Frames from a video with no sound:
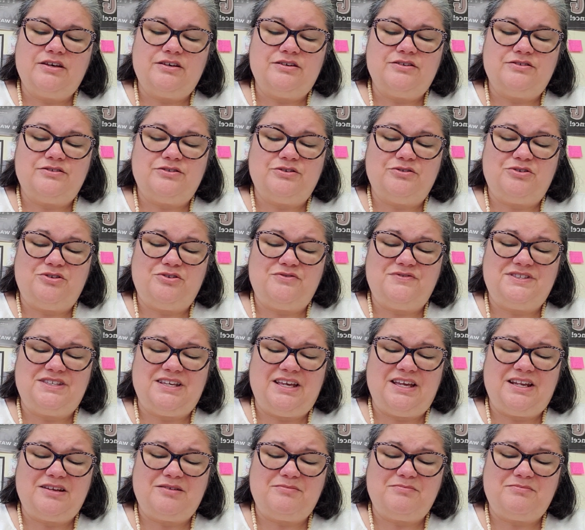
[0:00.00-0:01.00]
"So you've
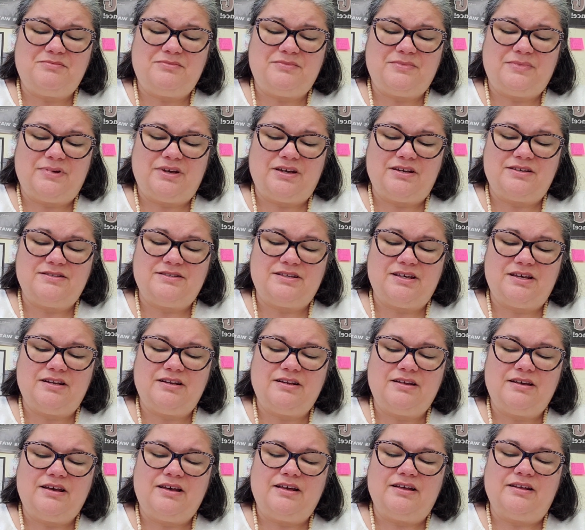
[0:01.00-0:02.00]
seen him?" I
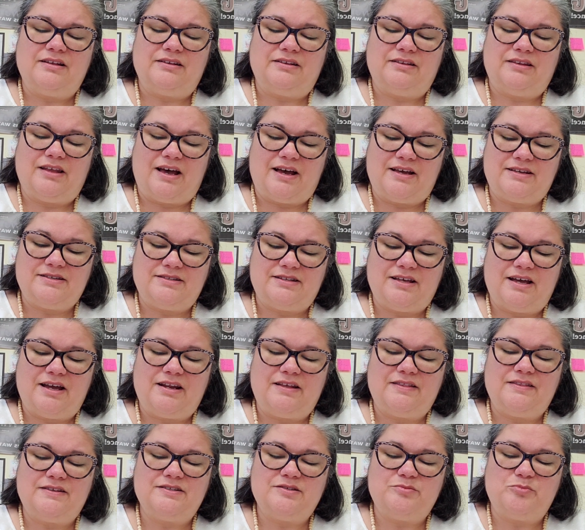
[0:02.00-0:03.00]
said. "Last night
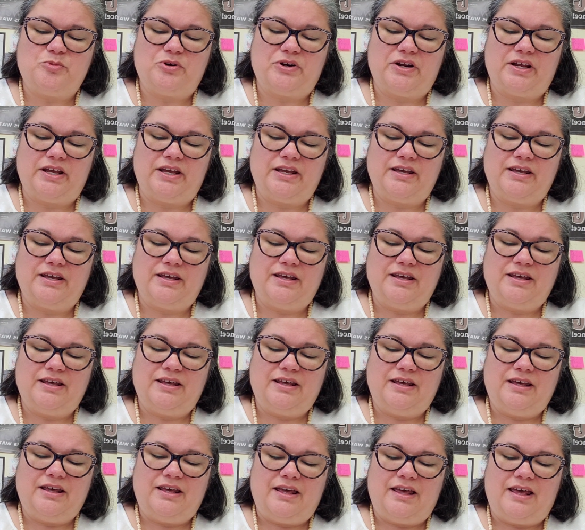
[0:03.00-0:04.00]
and this morning."
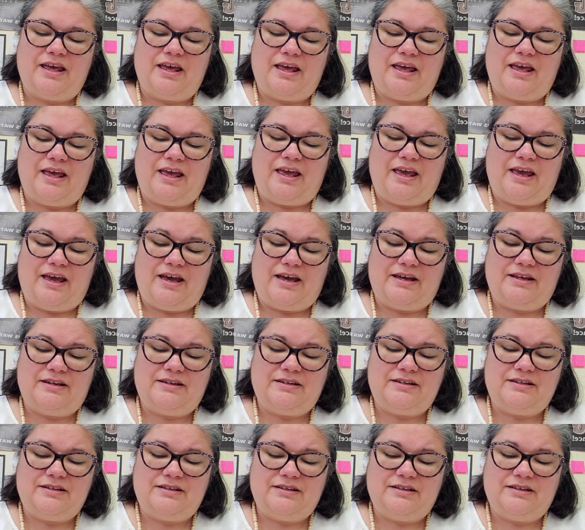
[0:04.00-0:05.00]

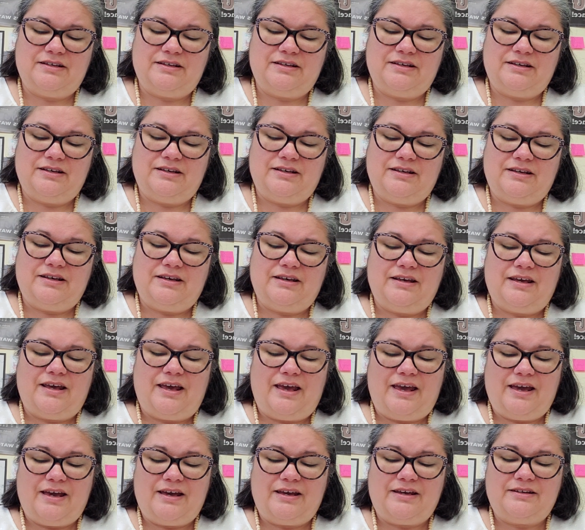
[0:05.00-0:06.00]
And
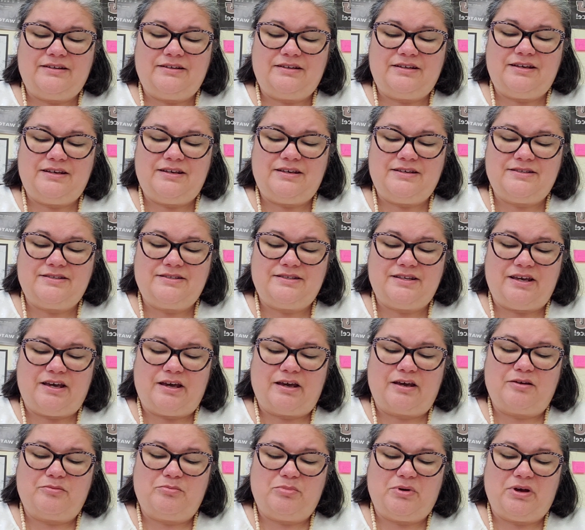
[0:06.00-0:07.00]
he's
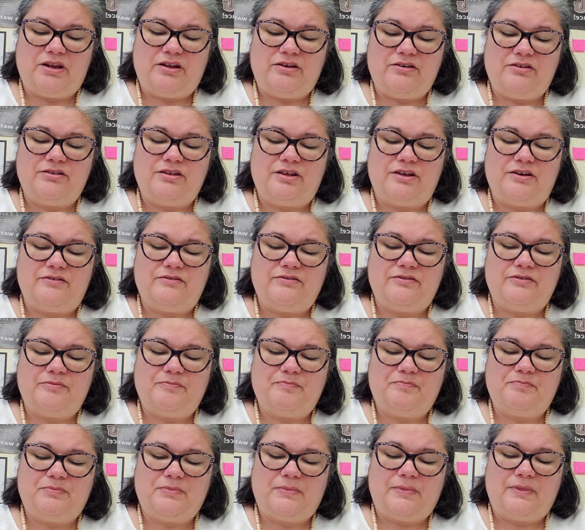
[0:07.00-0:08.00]
sick, but he'll live."
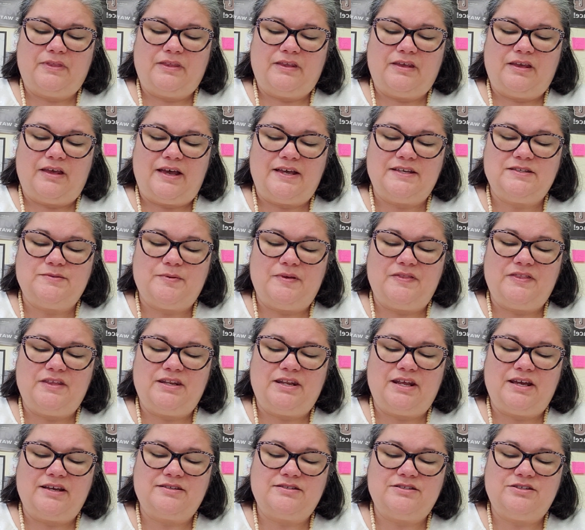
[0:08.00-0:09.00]
I spent the
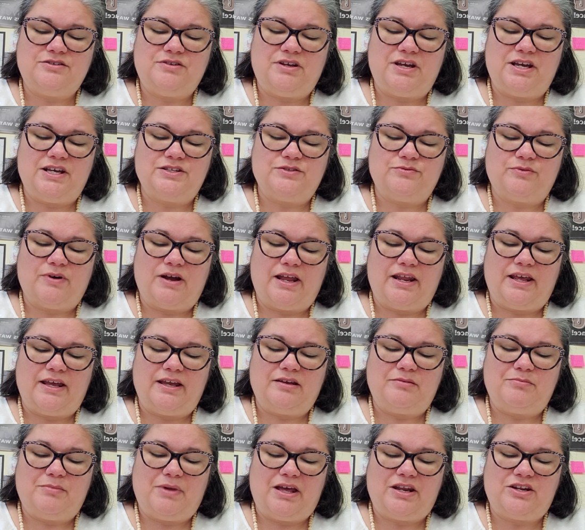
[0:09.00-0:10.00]
next 2 days
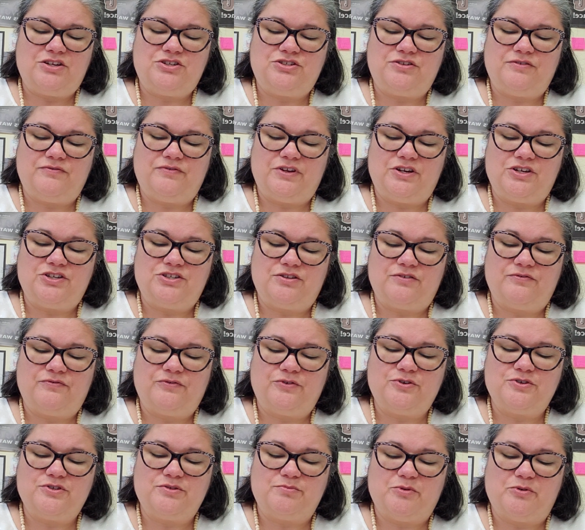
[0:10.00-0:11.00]
writing and managed to finish the
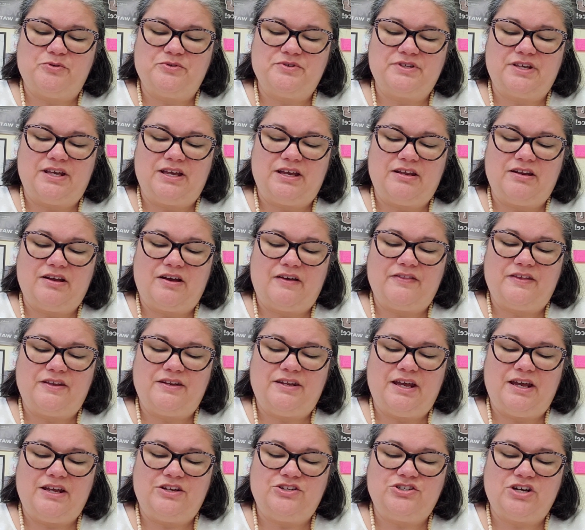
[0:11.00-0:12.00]
first Moleskine on the
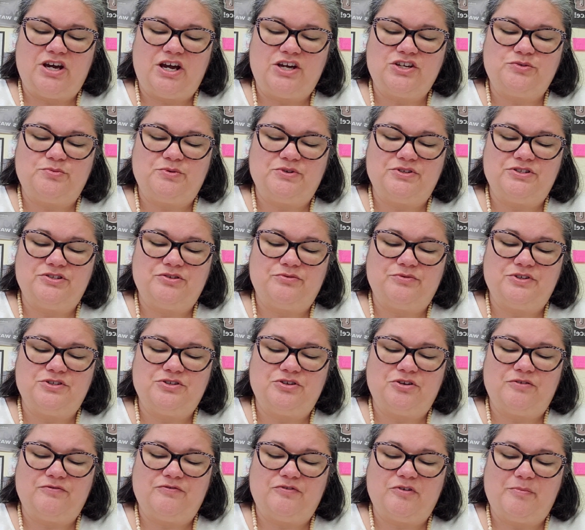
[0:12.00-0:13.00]
day Josh was to
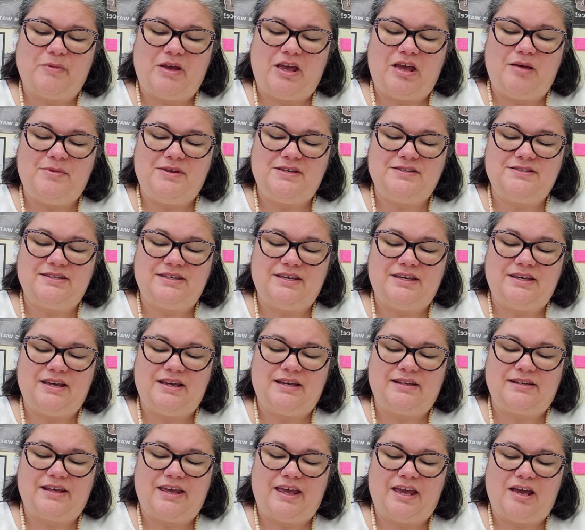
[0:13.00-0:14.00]
return from ABC
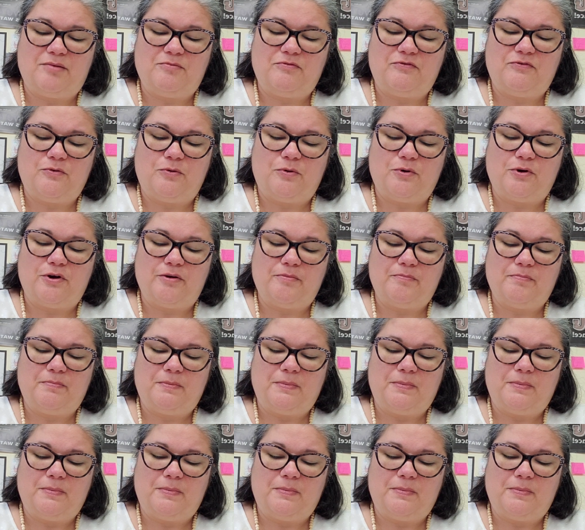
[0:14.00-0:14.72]
and Camp 4.